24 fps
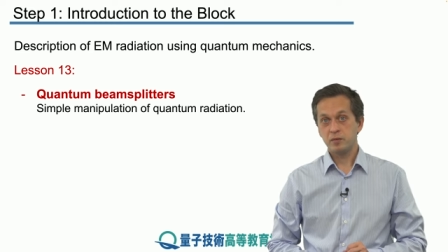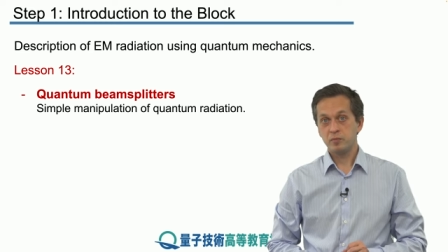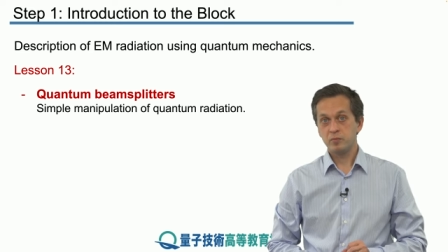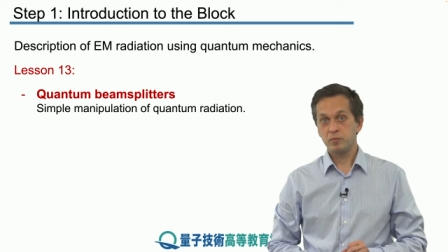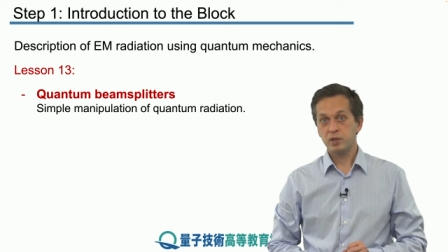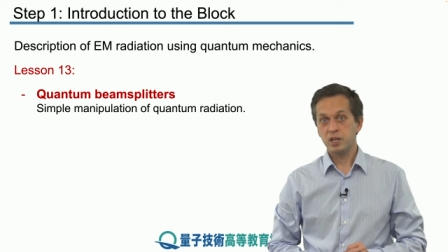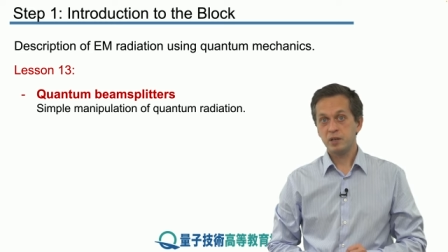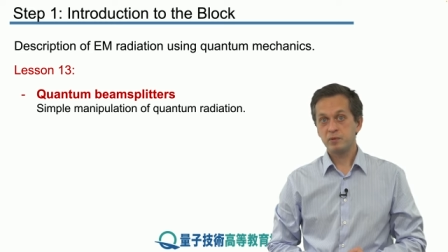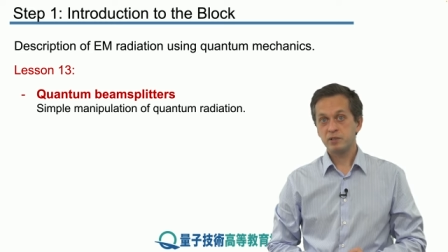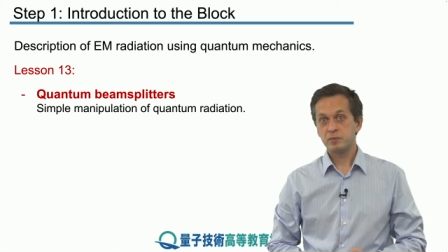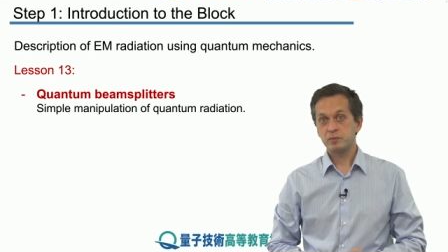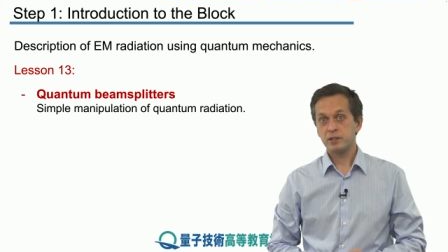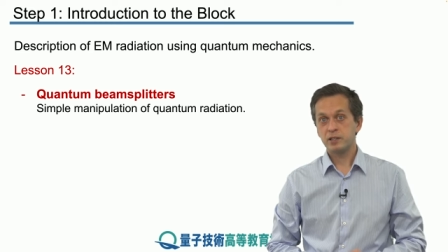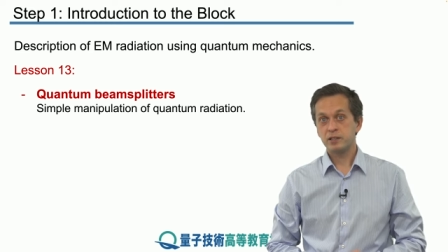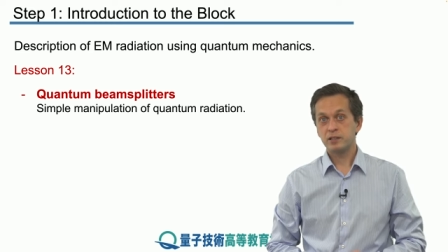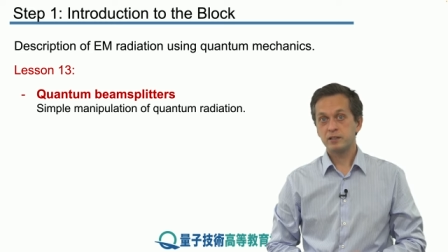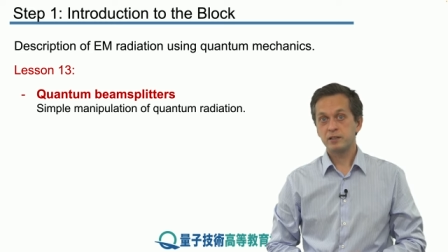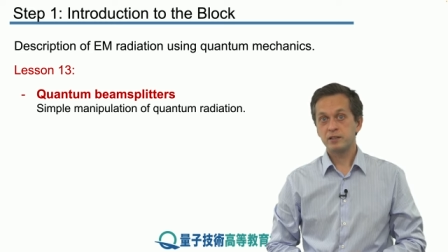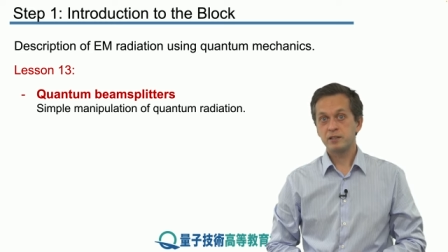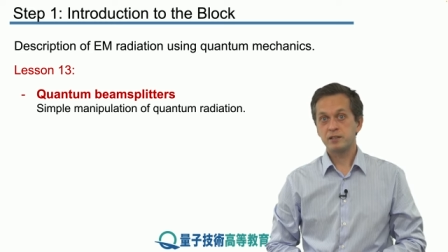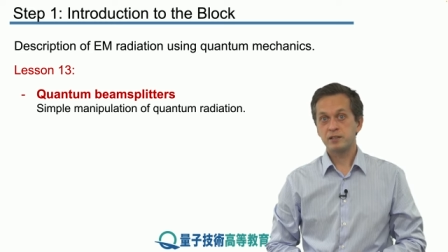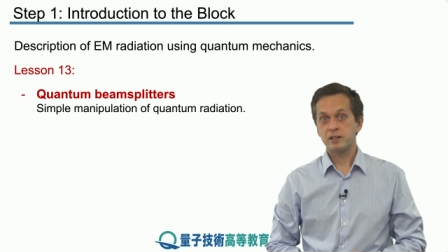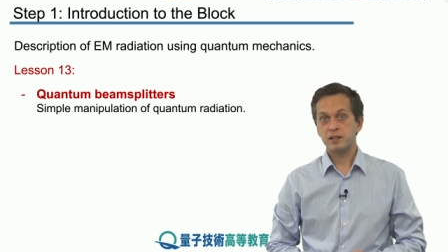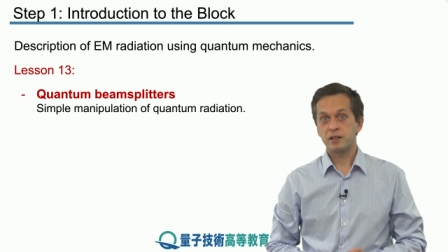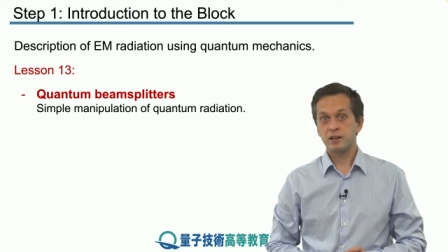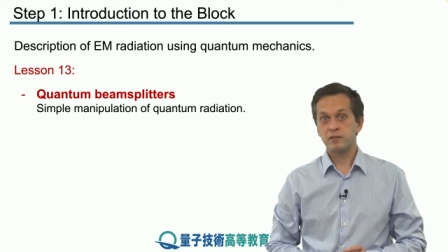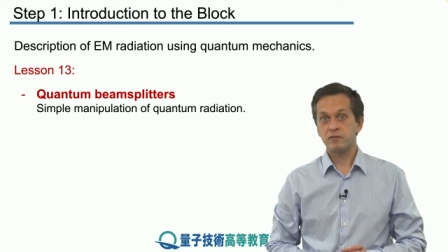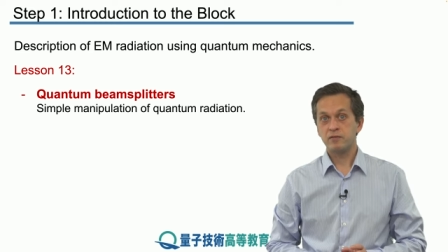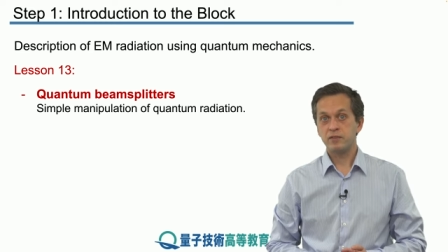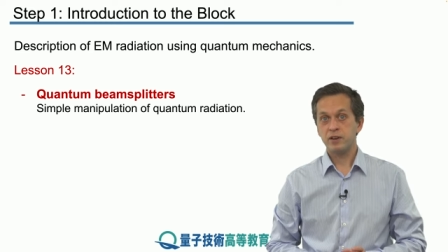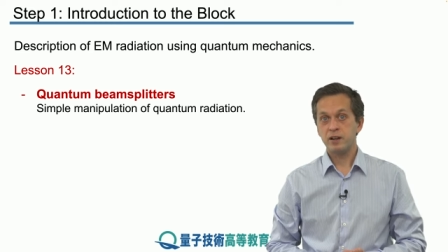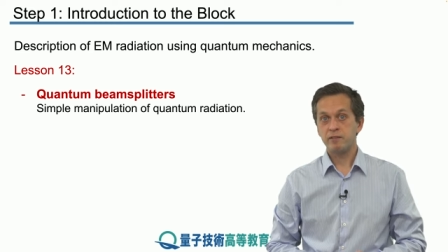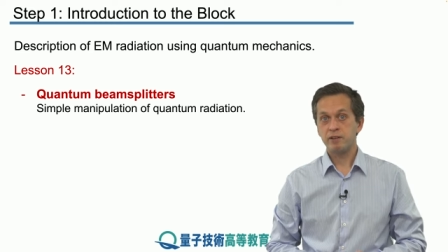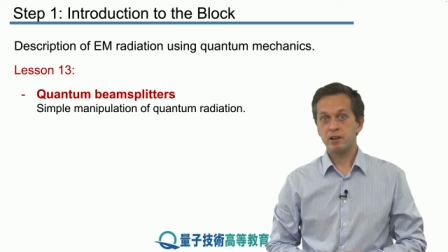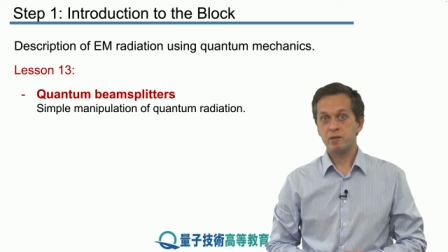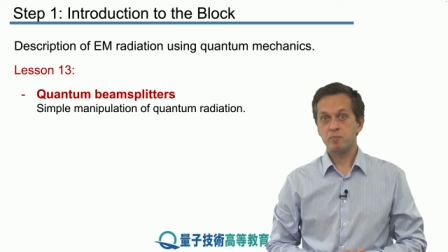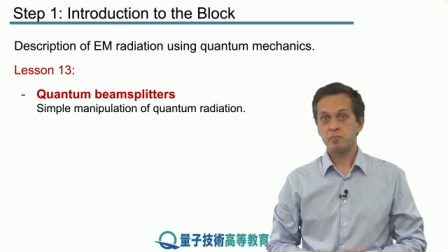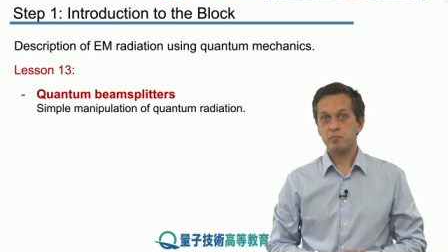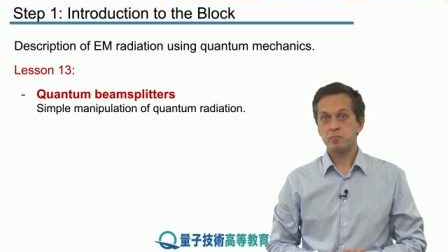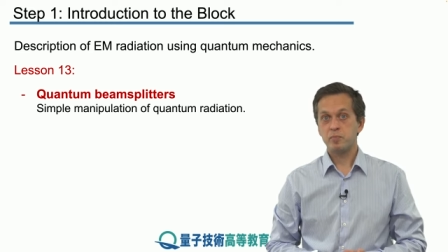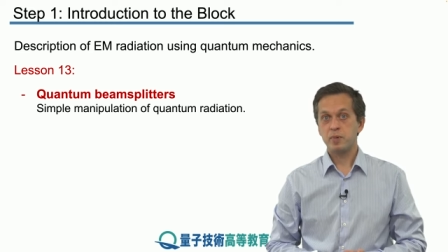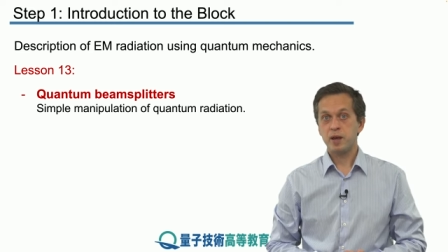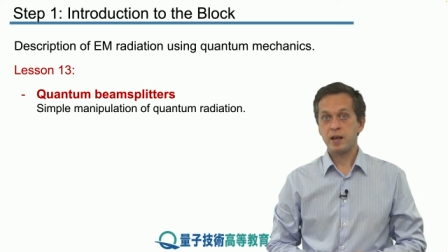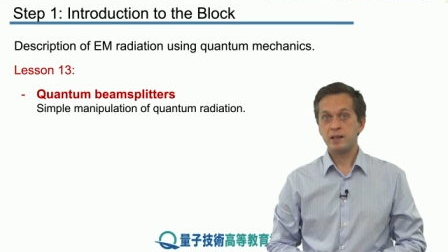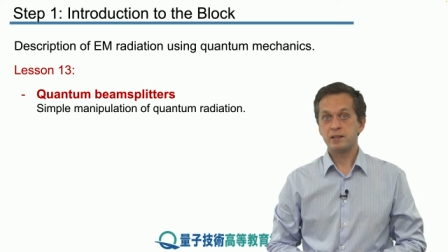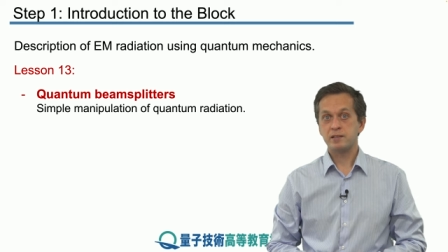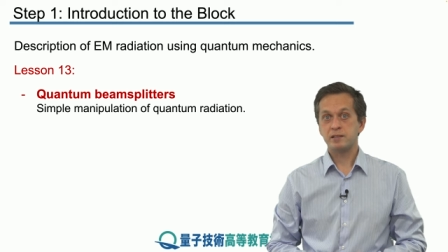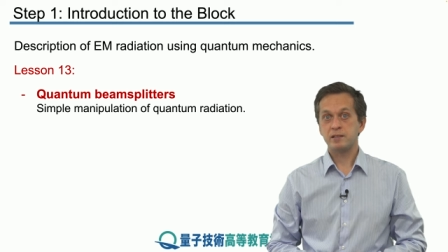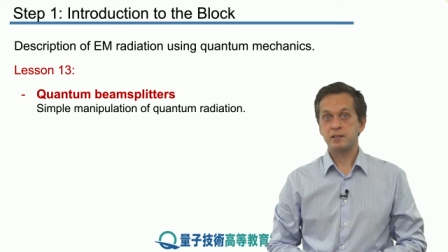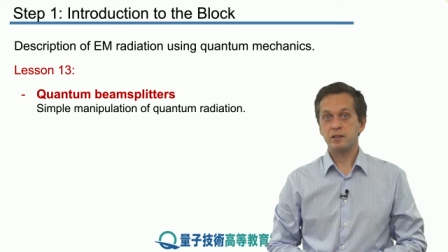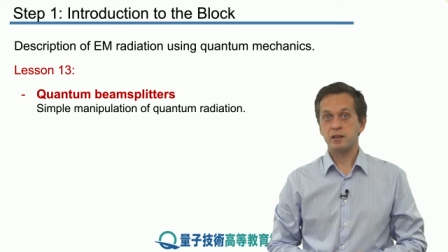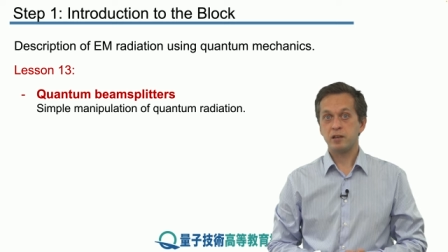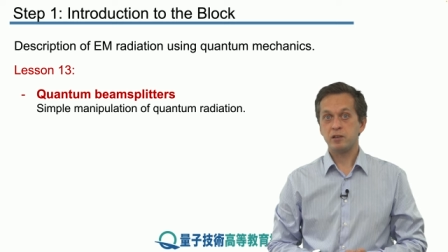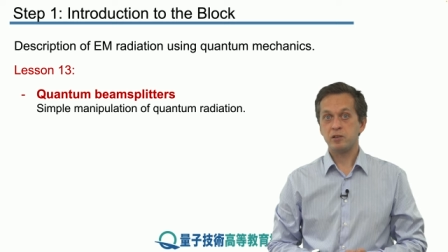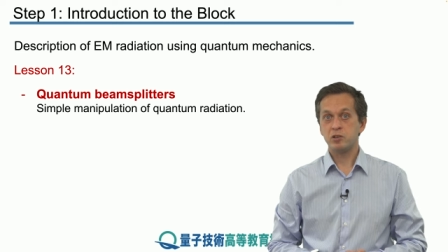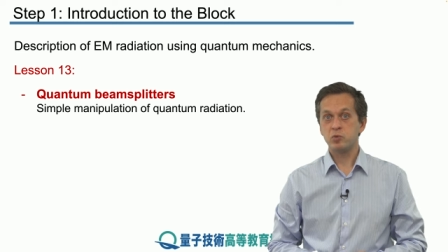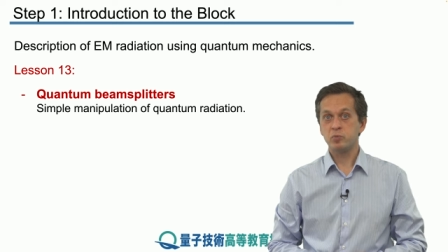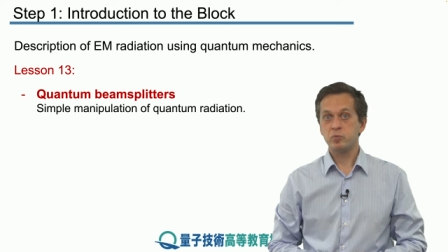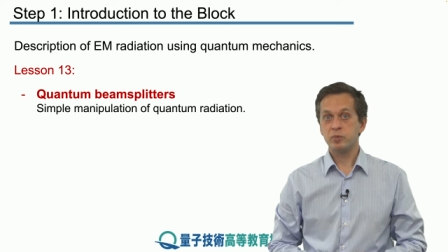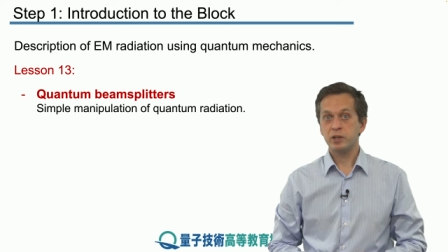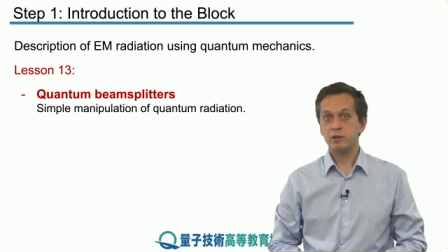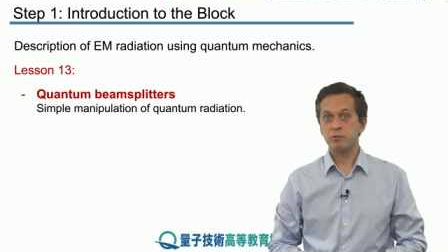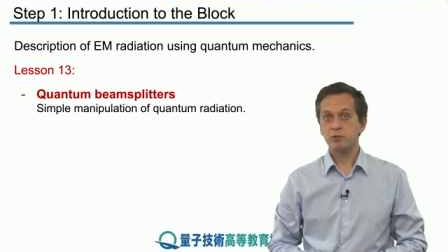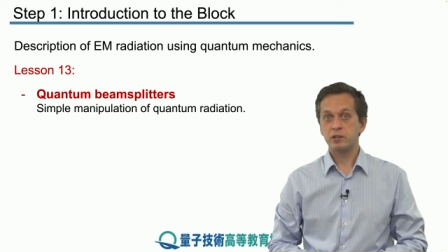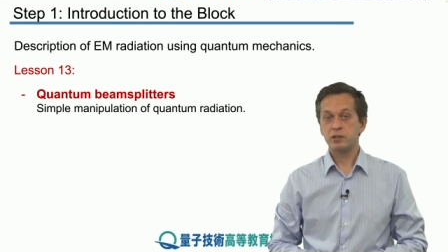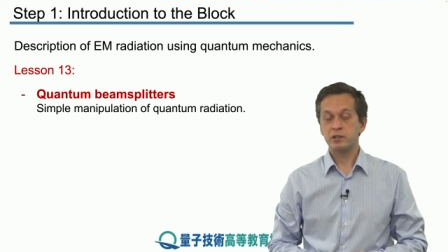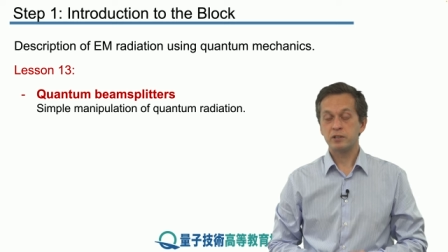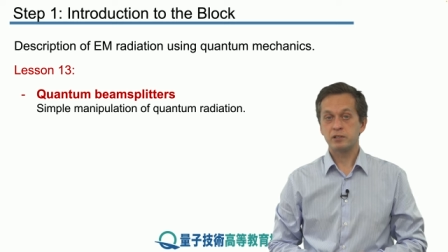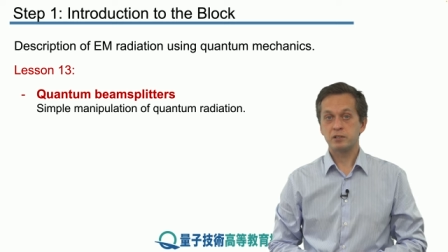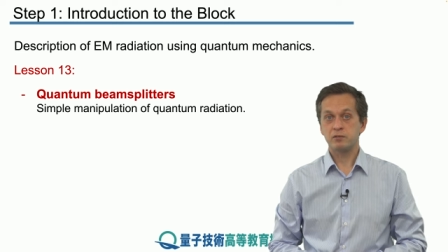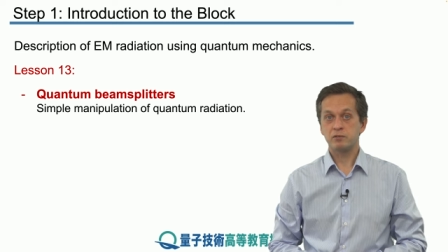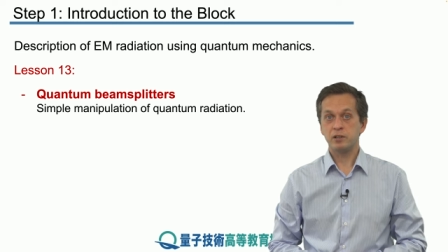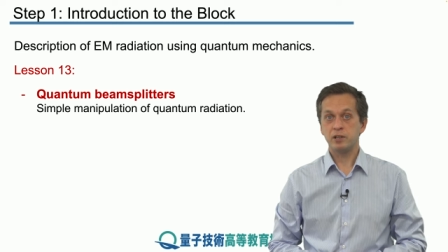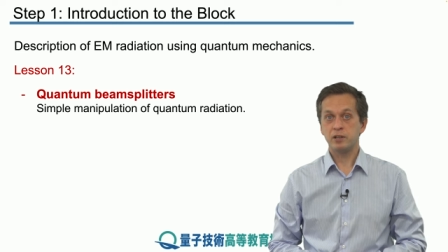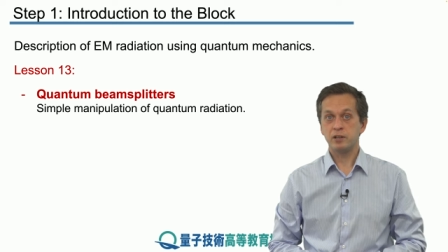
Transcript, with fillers: Beam splitters are very basic and ubiquitous